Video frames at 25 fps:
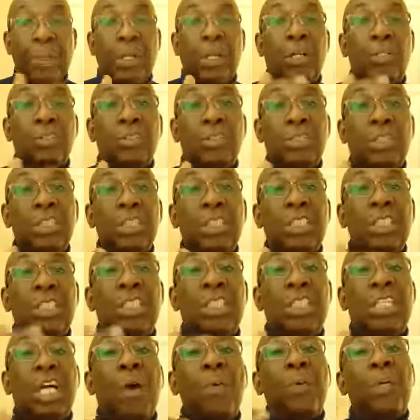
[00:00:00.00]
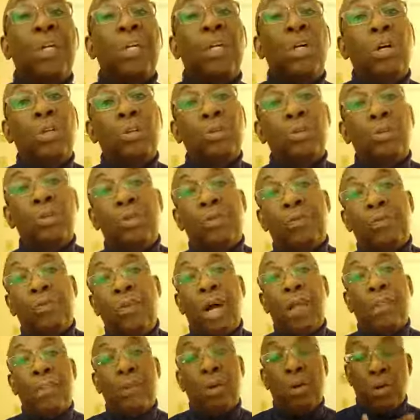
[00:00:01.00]
because Jesus has already gone to the
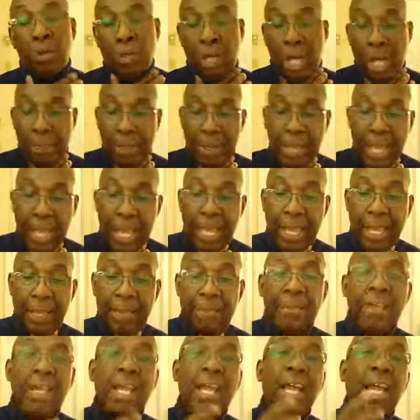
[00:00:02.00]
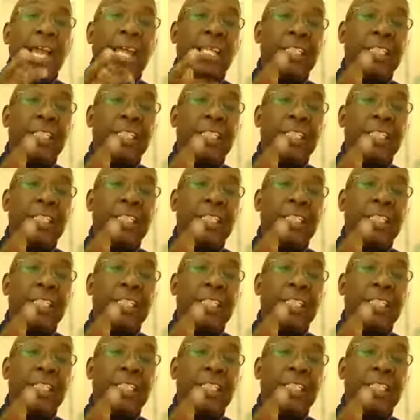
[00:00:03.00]
Father on my behalf